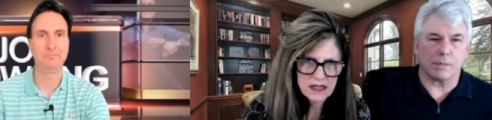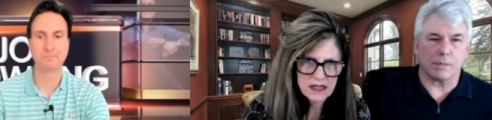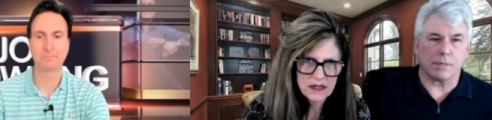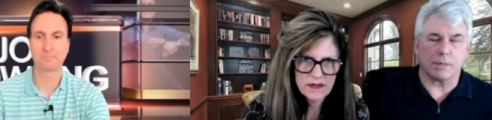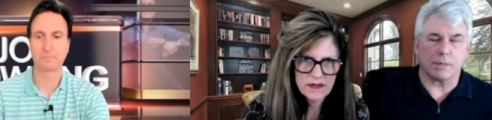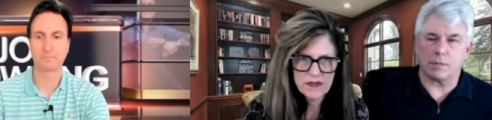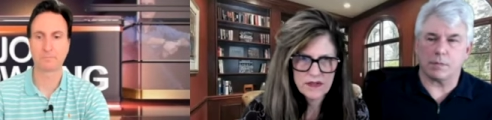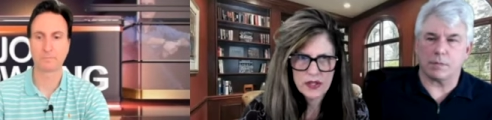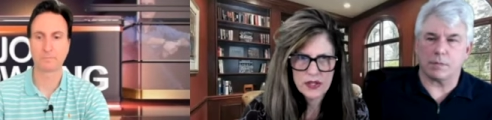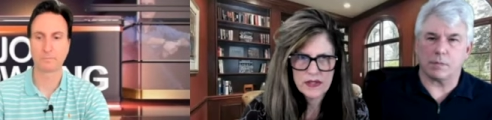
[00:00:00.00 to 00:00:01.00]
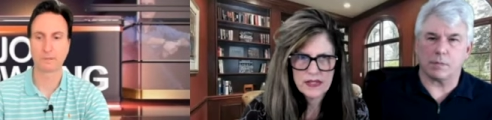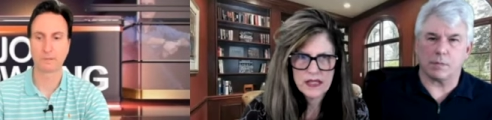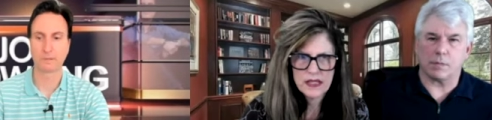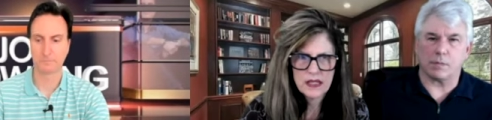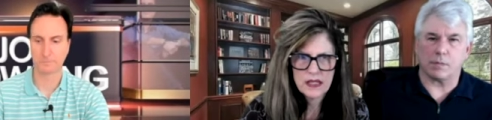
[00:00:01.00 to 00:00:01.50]
Speaker 1: of of
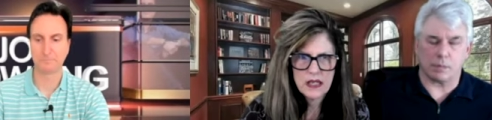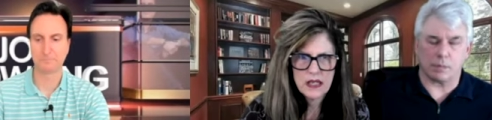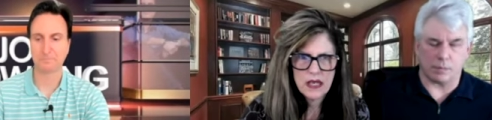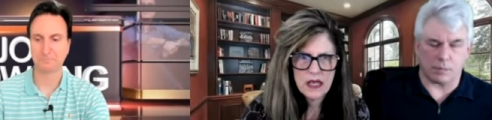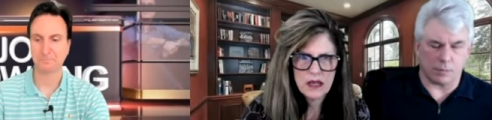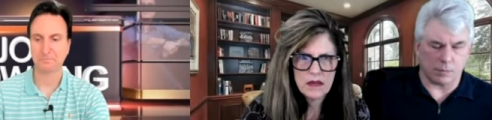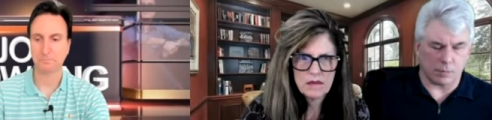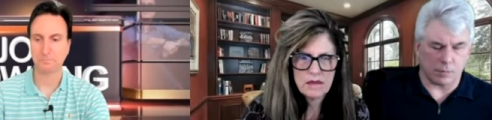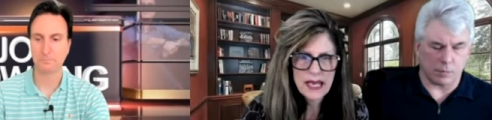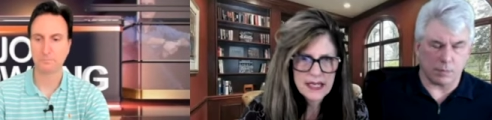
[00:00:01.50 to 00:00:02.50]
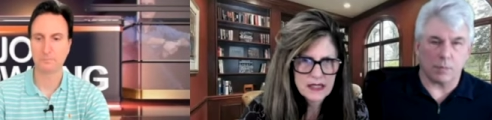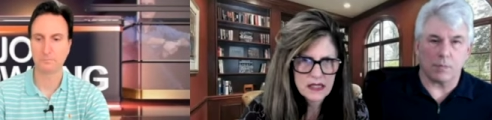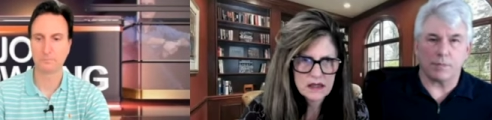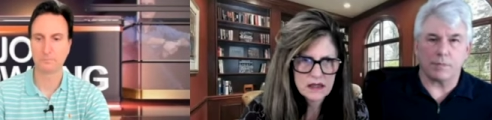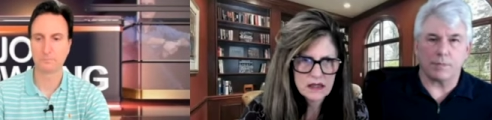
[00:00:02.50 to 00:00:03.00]
currency. Um,
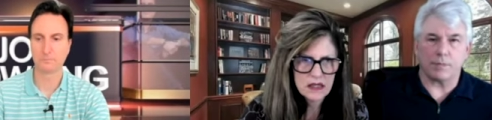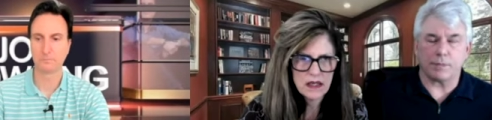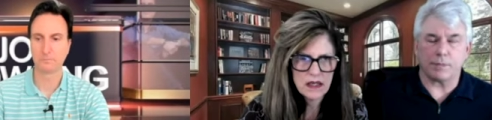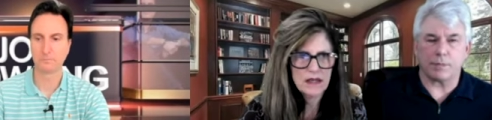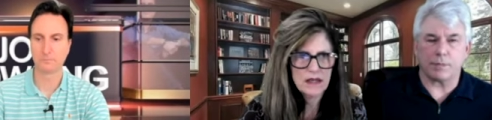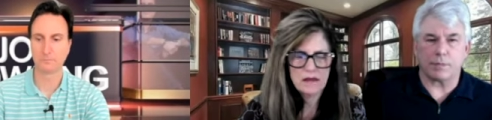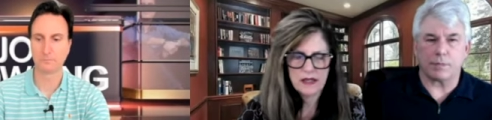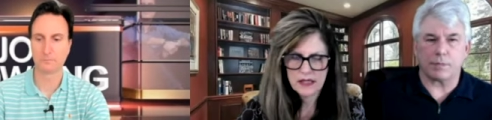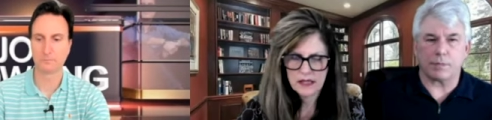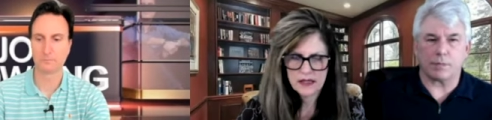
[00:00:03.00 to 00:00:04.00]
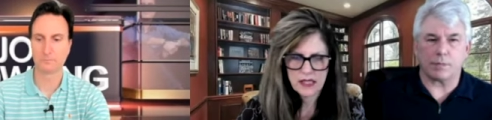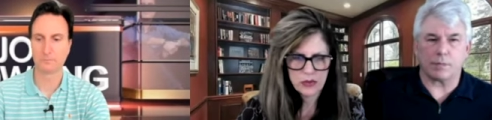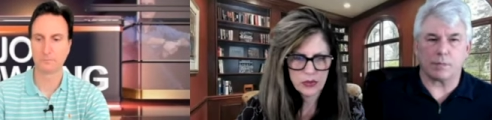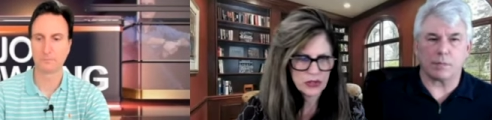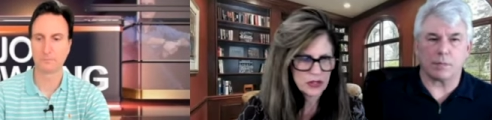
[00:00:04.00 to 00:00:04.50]
baskets. Uh, I, I guess that
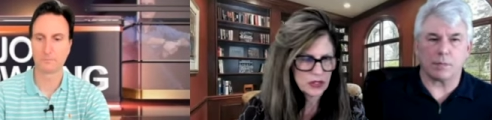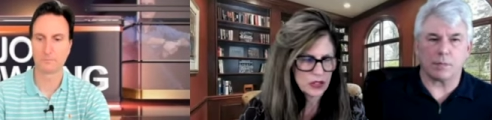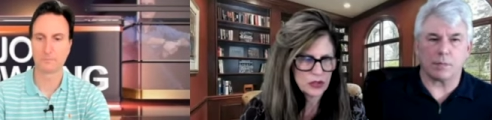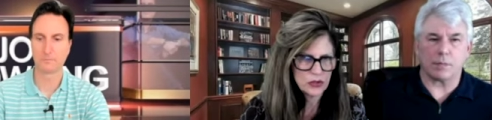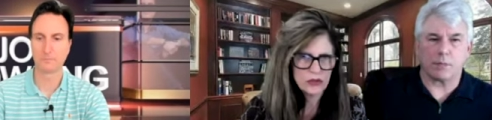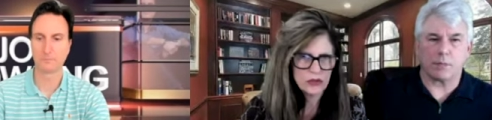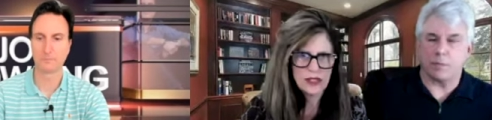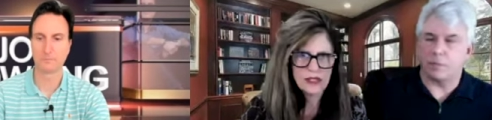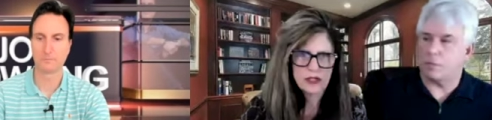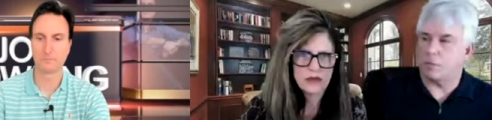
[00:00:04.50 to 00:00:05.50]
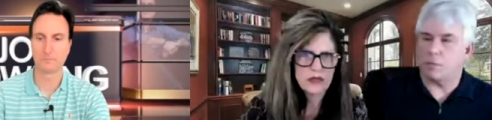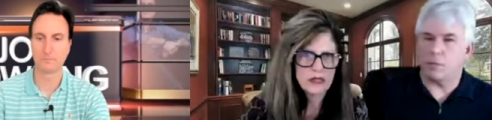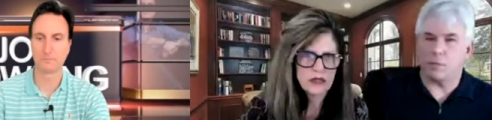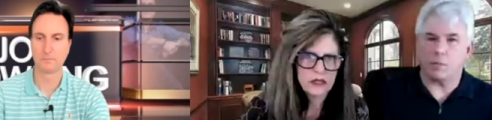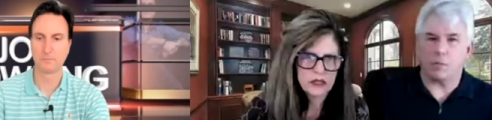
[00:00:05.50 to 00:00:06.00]
would include
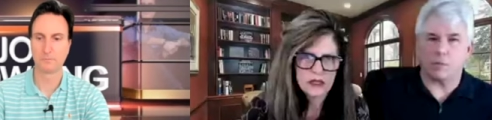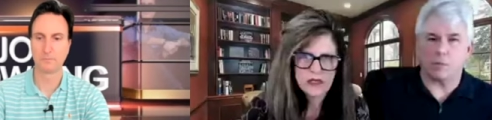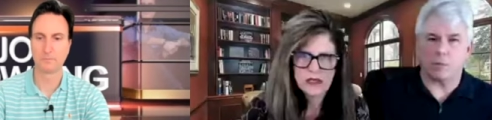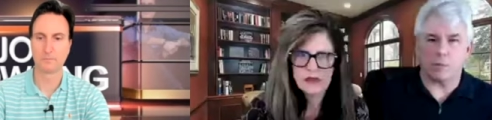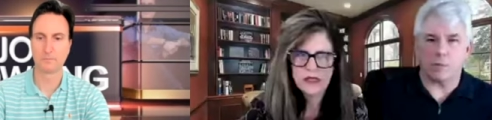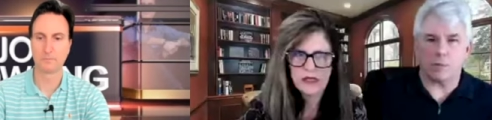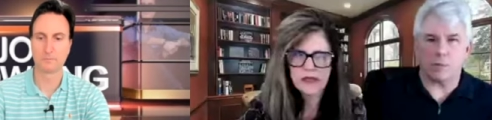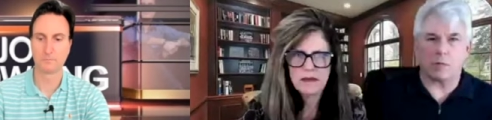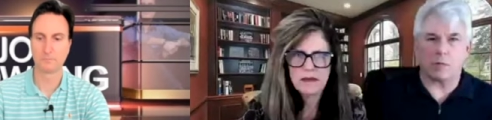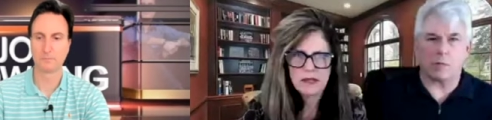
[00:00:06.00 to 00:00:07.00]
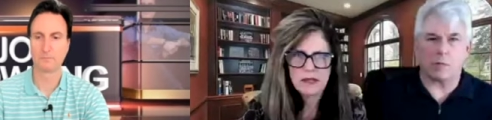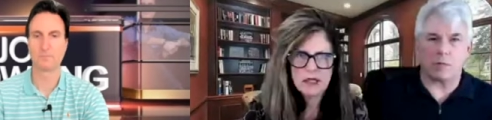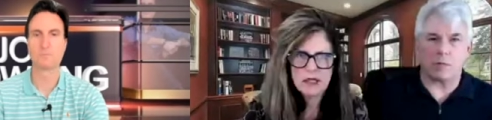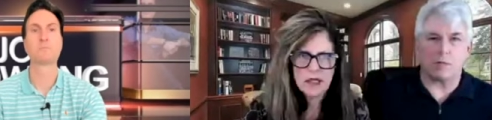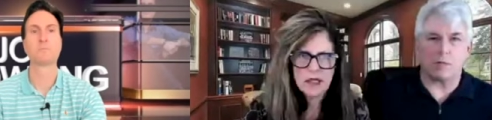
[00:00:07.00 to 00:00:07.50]
XRP, XLM, and
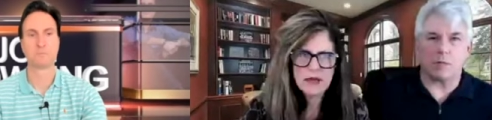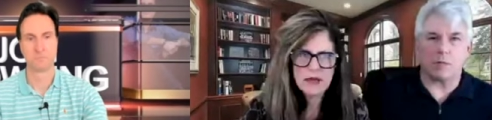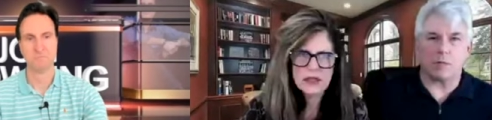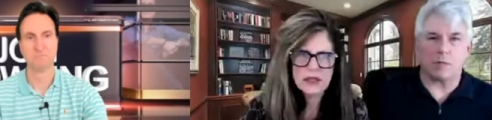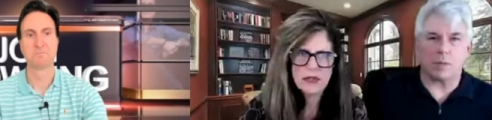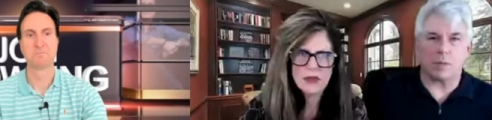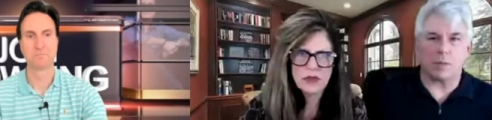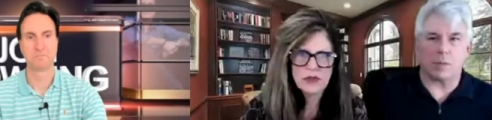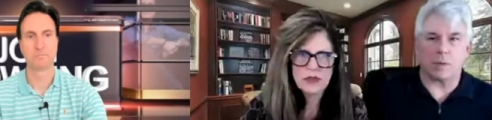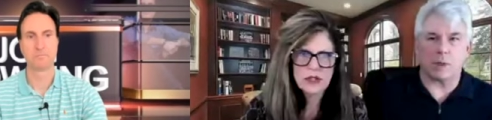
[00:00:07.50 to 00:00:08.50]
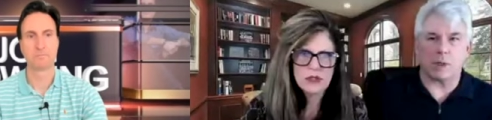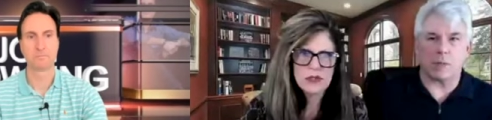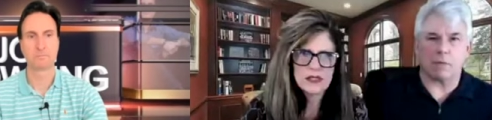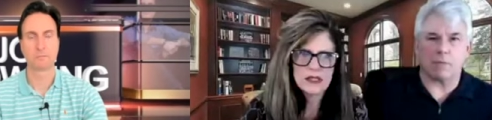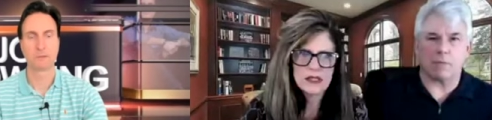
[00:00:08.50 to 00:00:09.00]
other digital
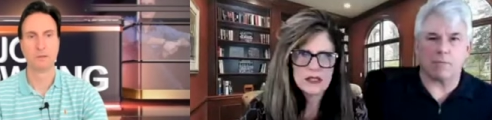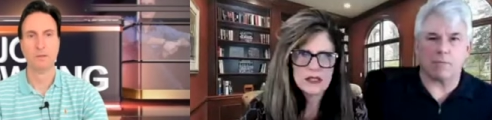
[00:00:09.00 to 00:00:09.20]
currencies.